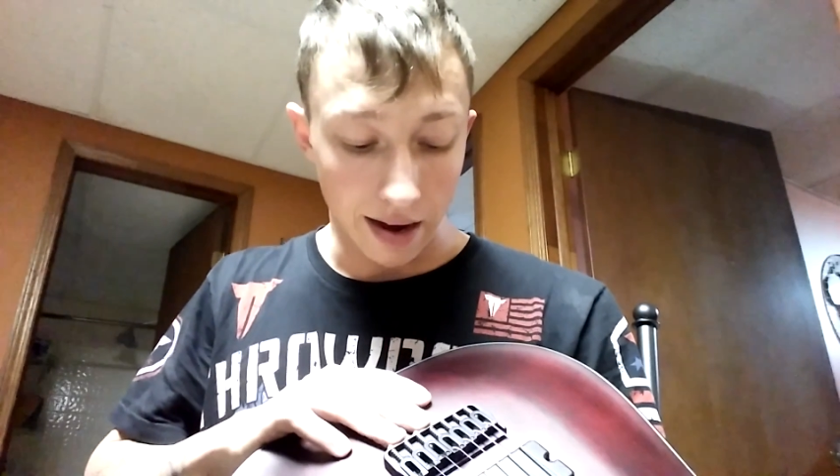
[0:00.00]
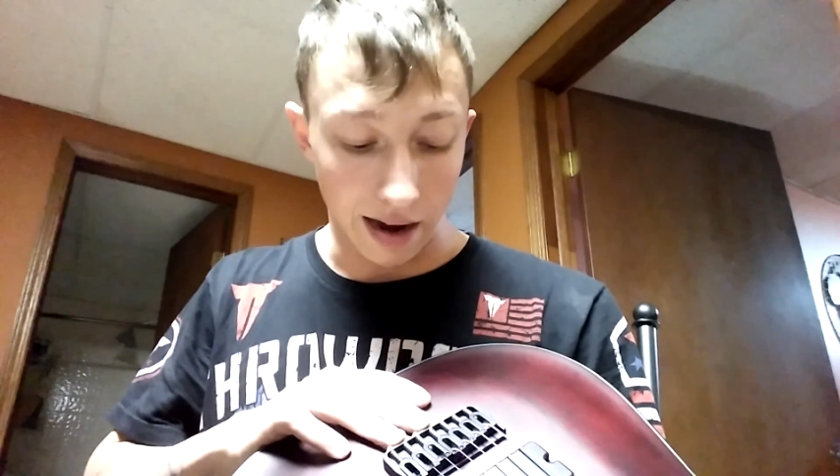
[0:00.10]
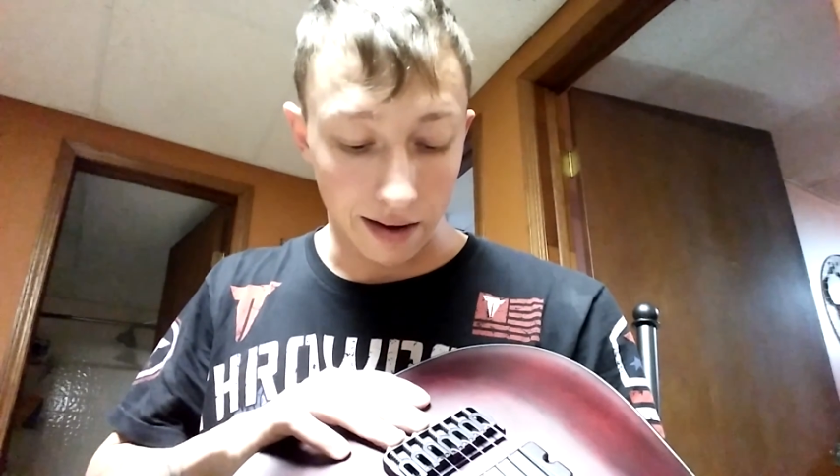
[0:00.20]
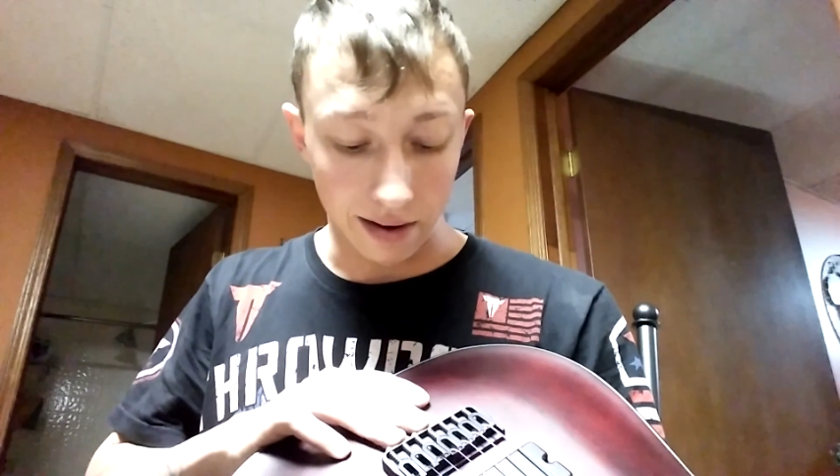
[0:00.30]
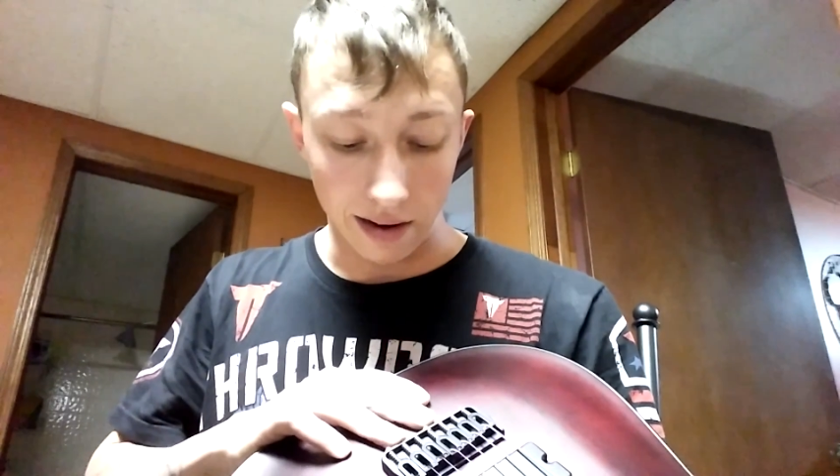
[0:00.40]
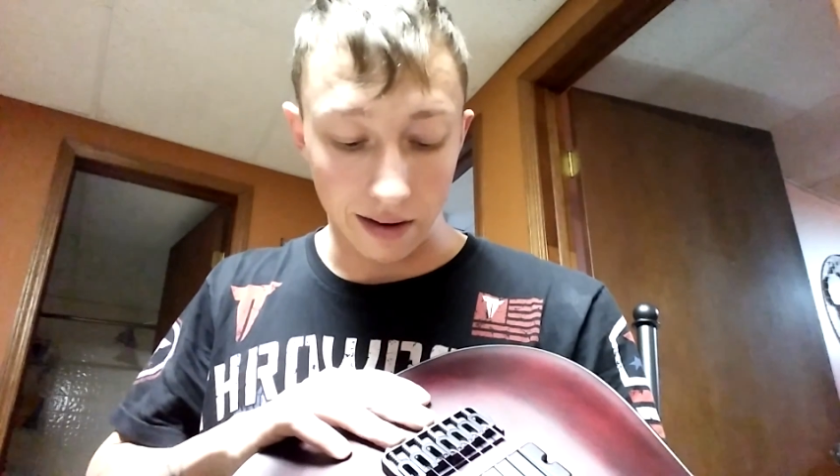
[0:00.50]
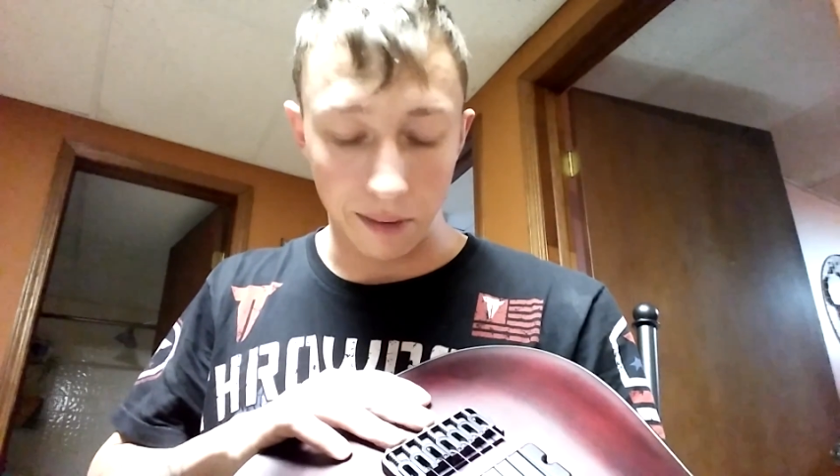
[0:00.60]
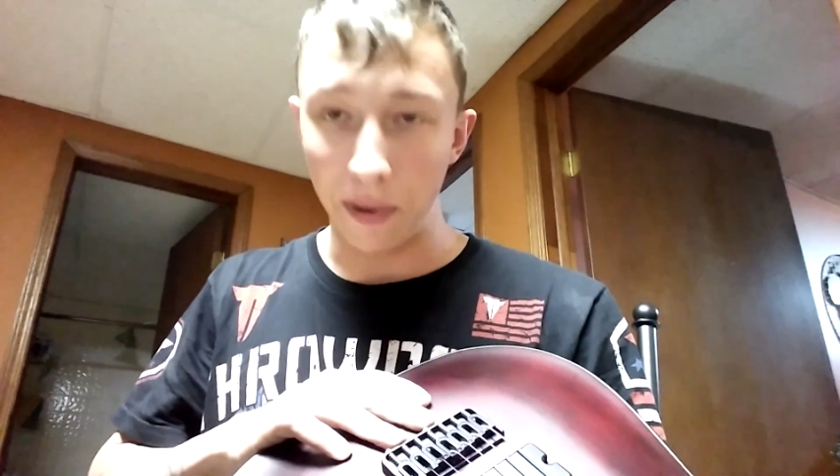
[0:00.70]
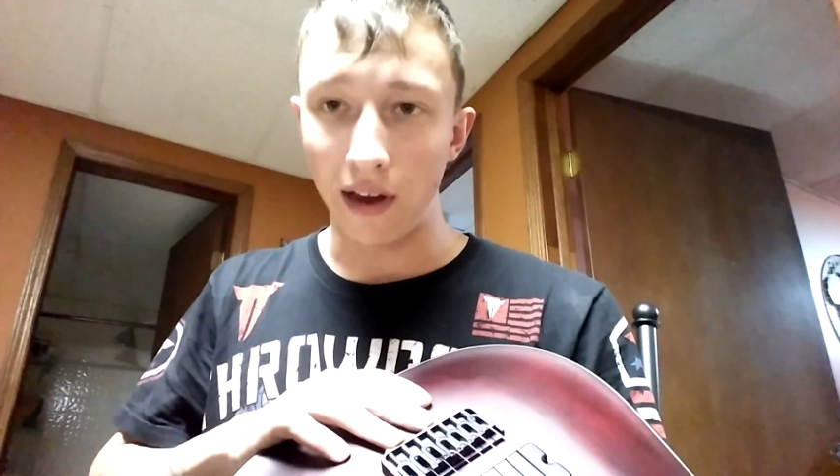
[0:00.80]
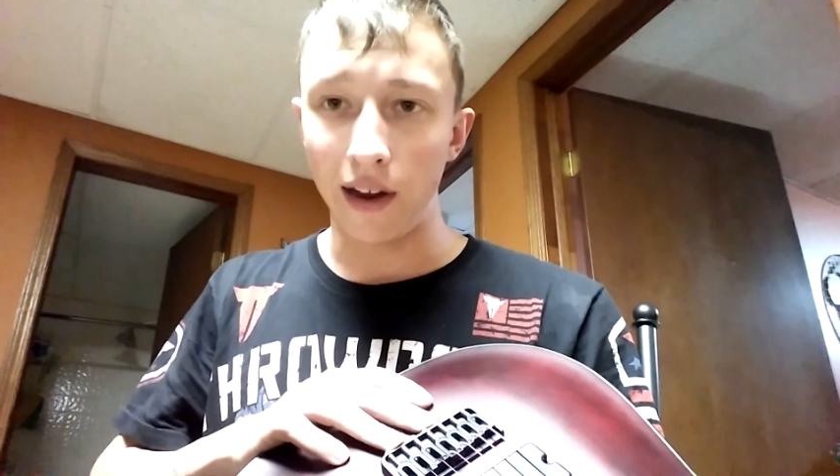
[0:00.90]
And
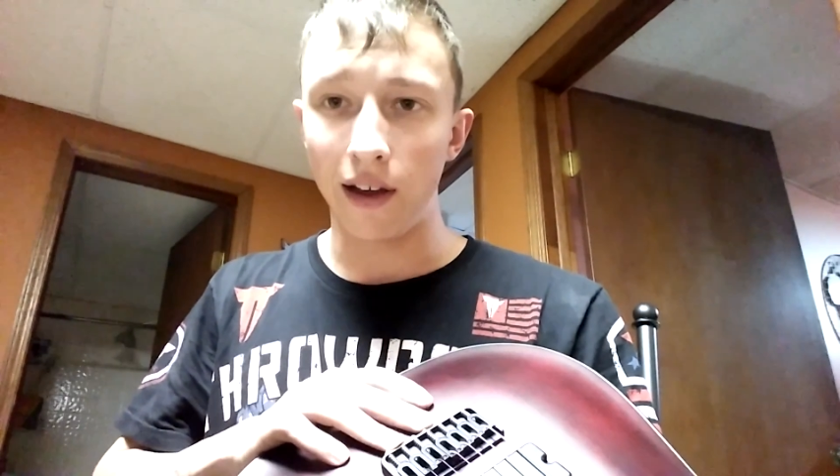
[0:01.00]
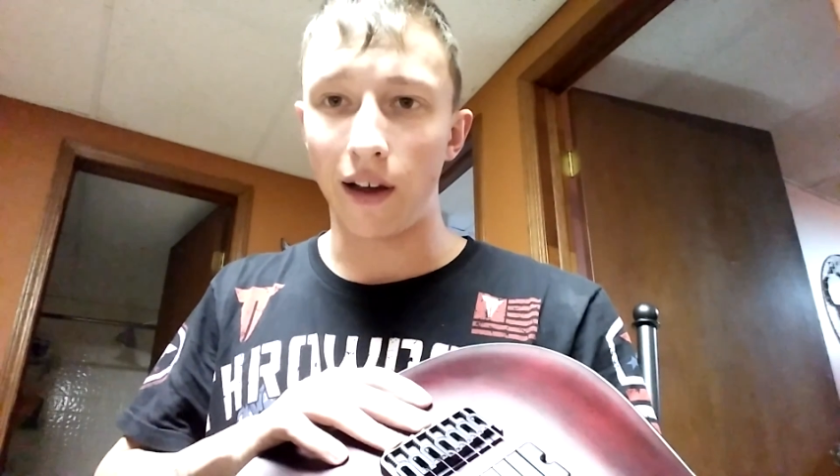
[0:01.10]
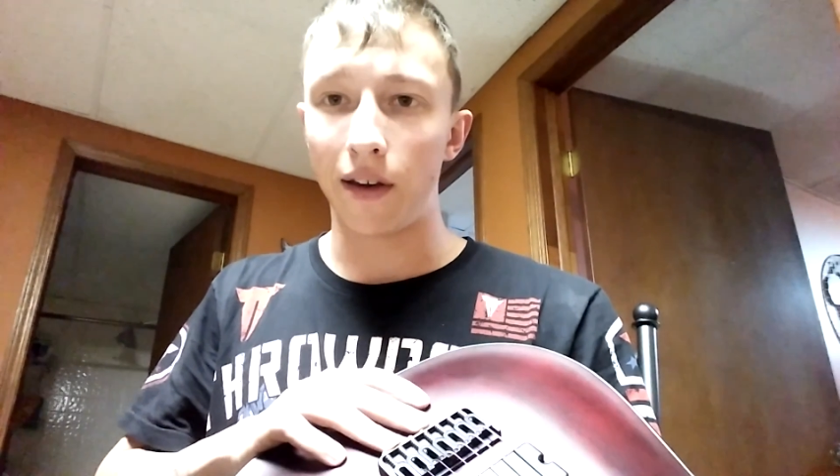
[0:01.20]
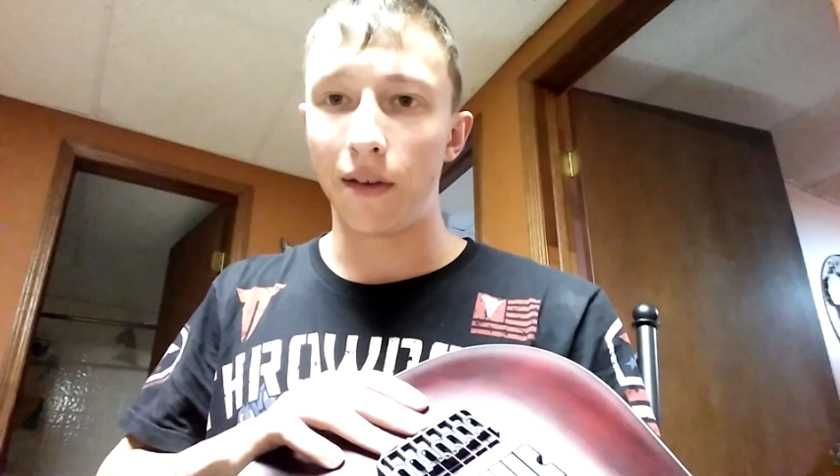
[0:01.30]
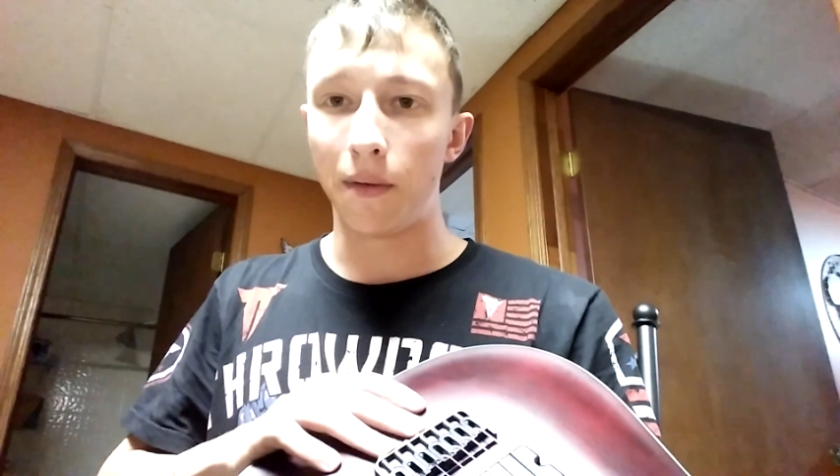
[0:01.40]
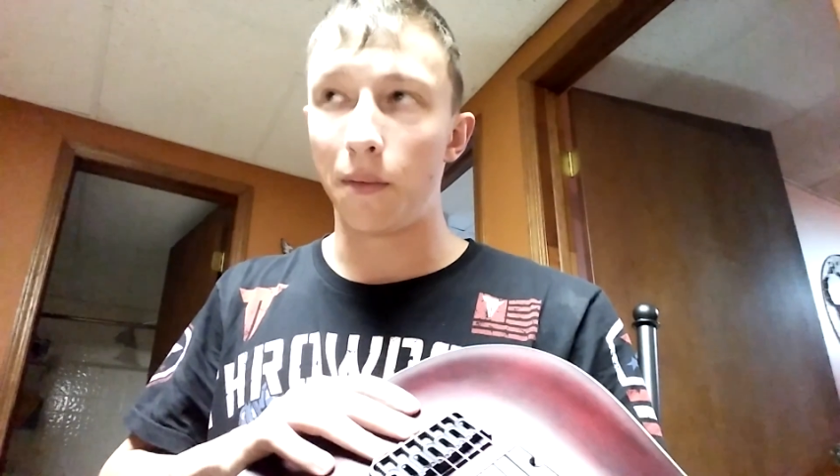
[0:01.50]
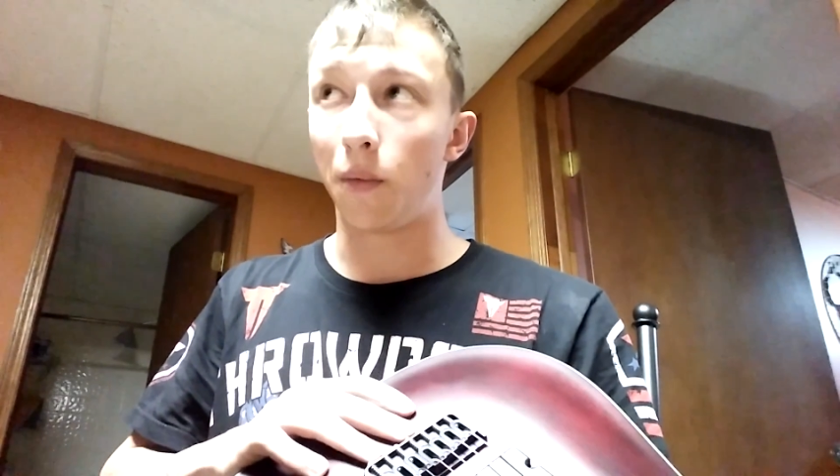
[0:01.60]
depending on